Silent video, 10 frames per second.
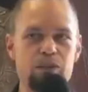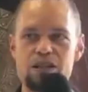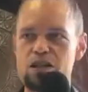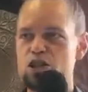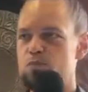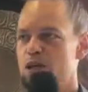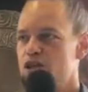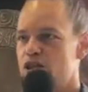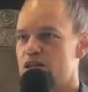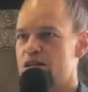element is a
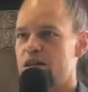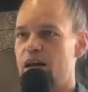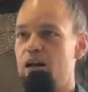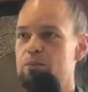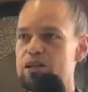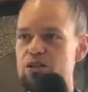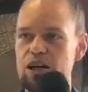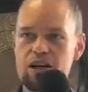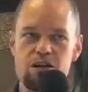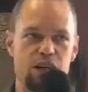species in the elemental
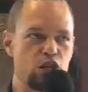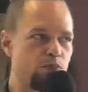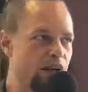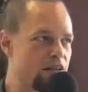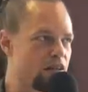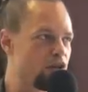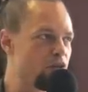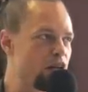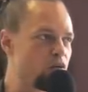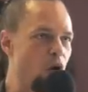kingdom. Each plays a
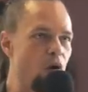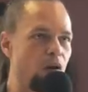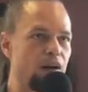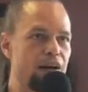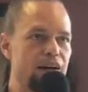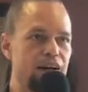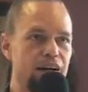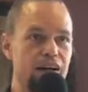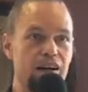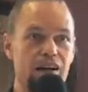unique role
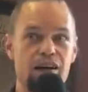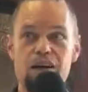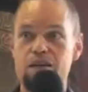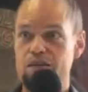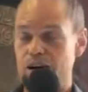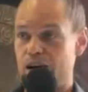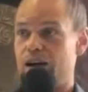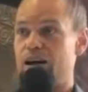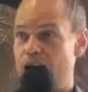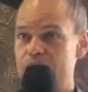in the
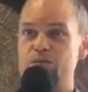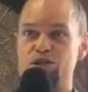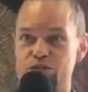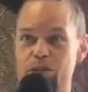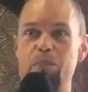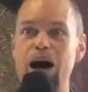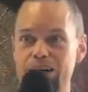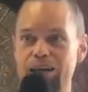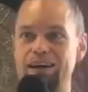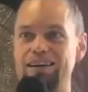cosmos of our
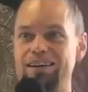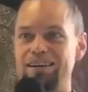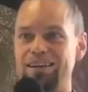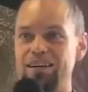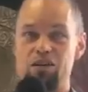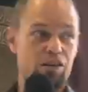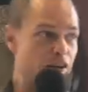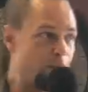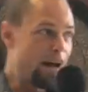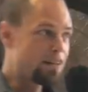body.
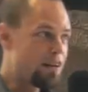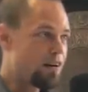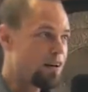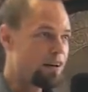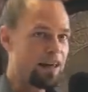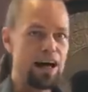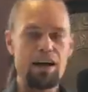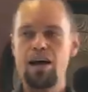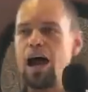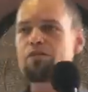Little bacteria,
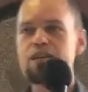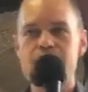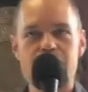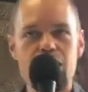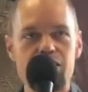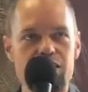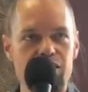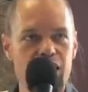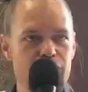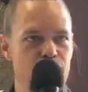every cell is
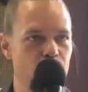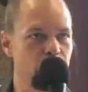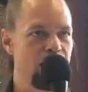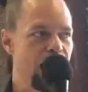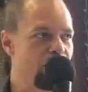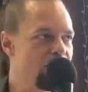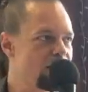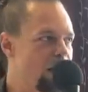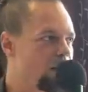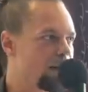a life form. Every
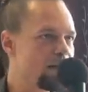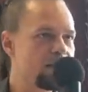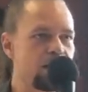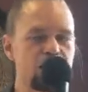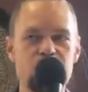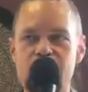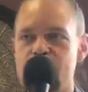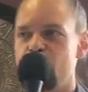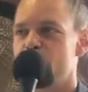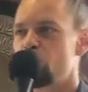cell eats and
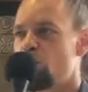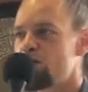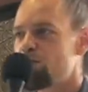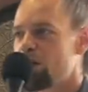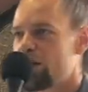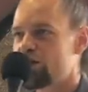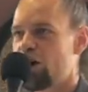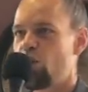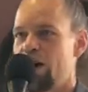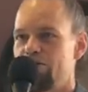excretes, moves towards pleasure,
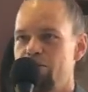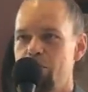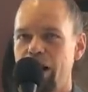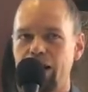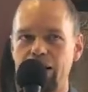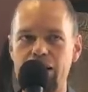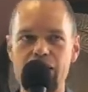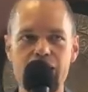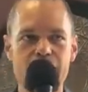away from pain.